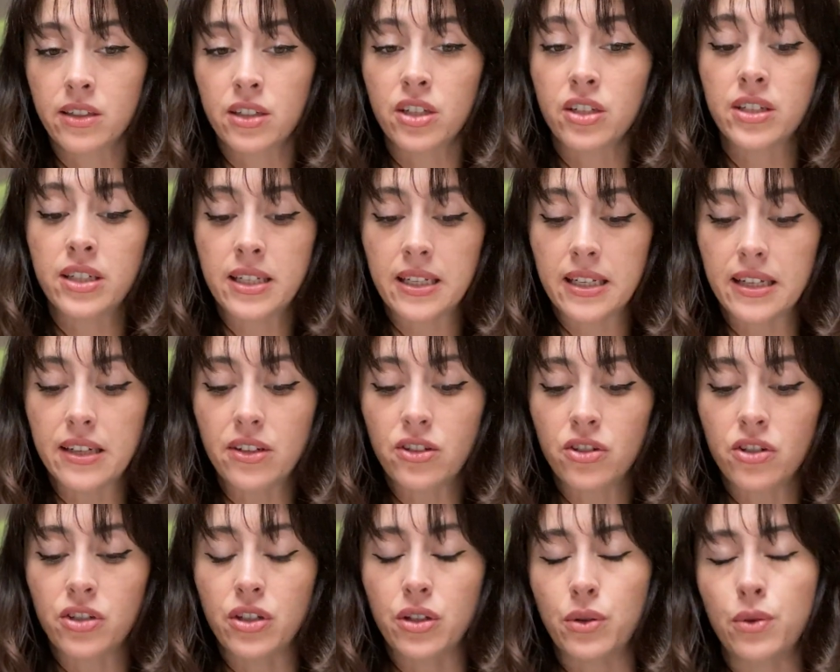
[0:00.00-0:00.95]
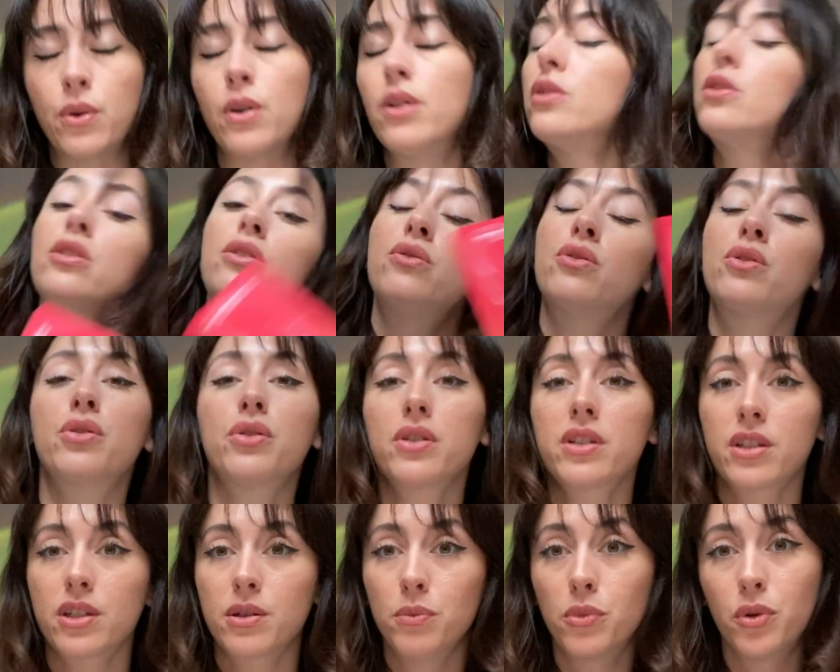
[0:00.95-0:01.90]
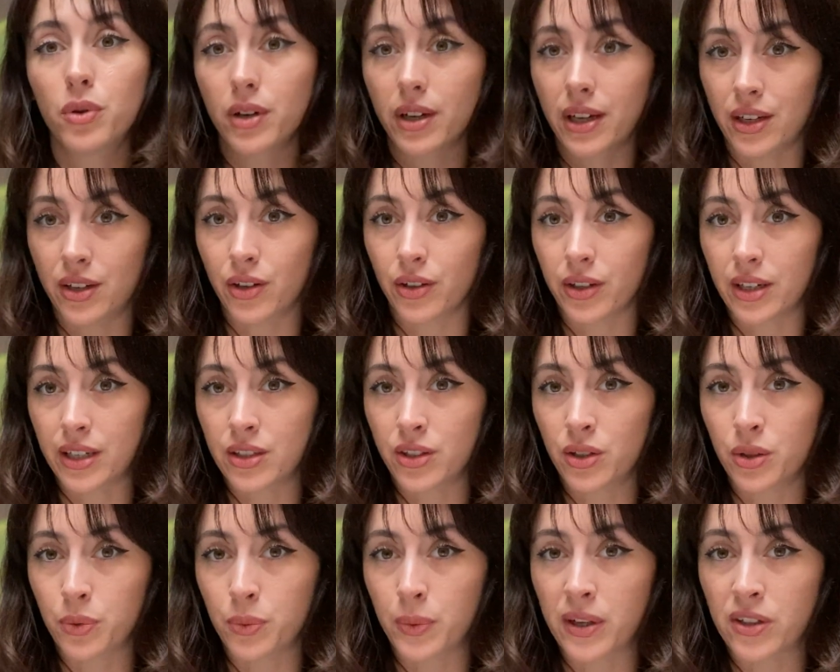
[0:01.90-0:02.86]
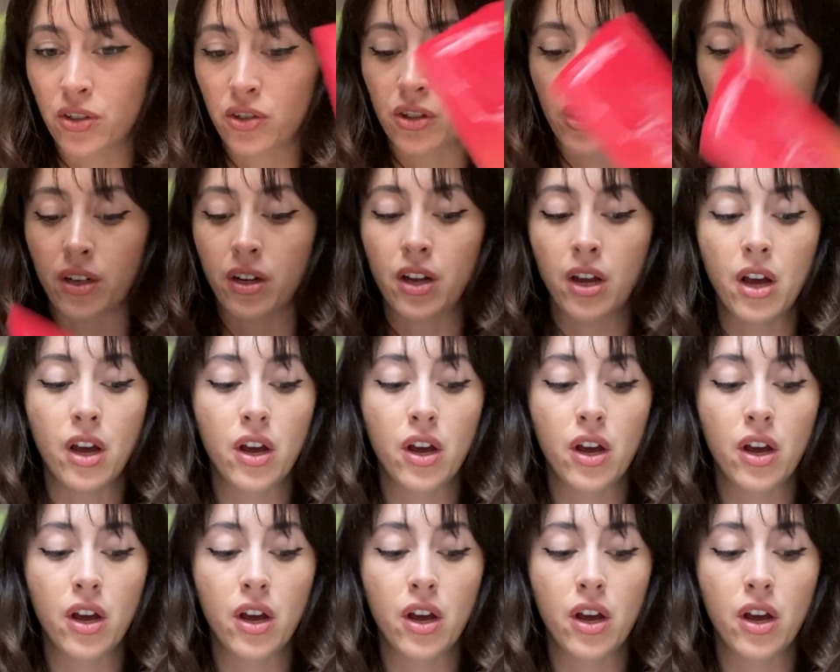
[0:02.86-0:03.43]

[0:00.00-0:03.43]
to teach you to trust more in your intuition.